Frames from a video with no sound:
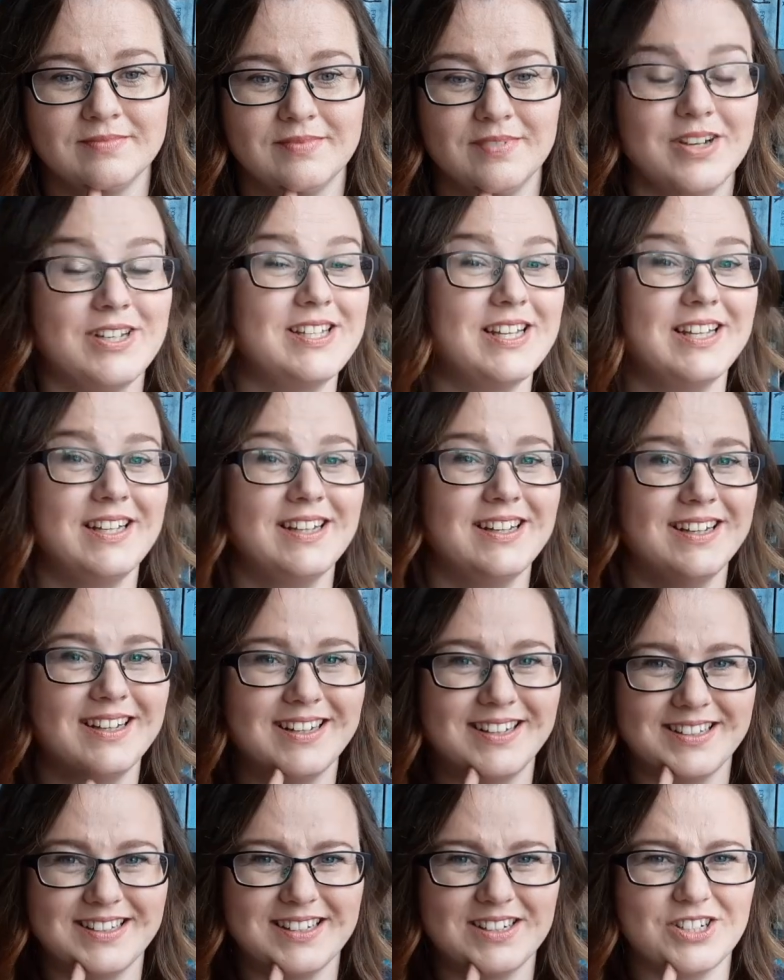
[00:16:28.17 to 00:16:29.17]
is
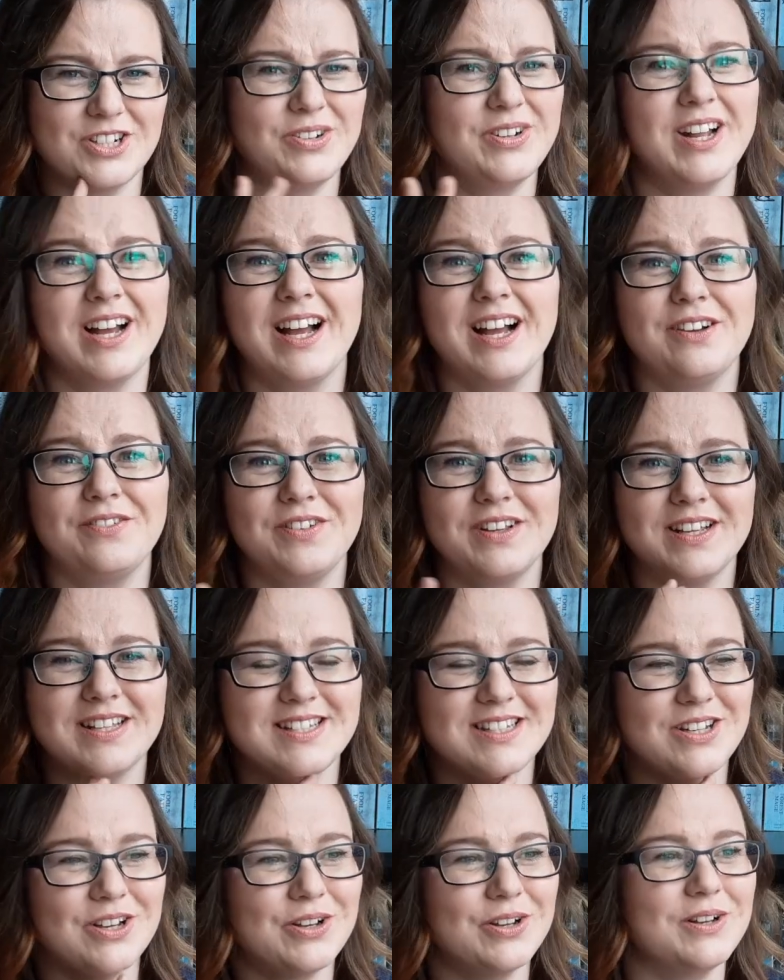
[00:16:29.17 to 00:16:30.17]
it 2.5 years
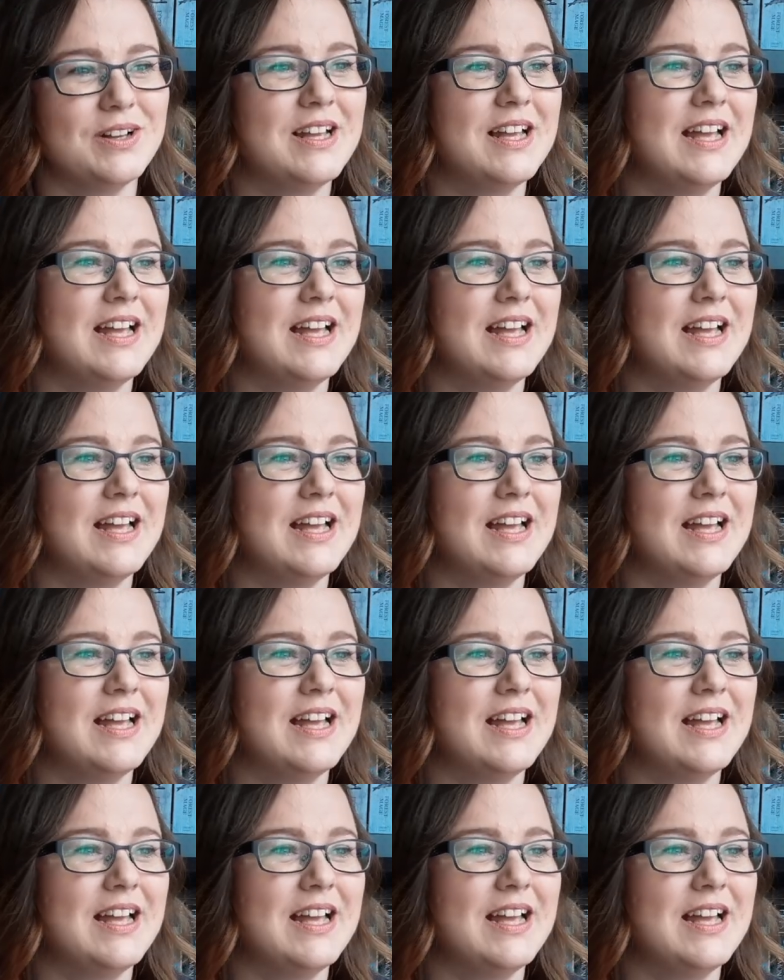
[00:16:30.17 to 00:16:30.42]
ago?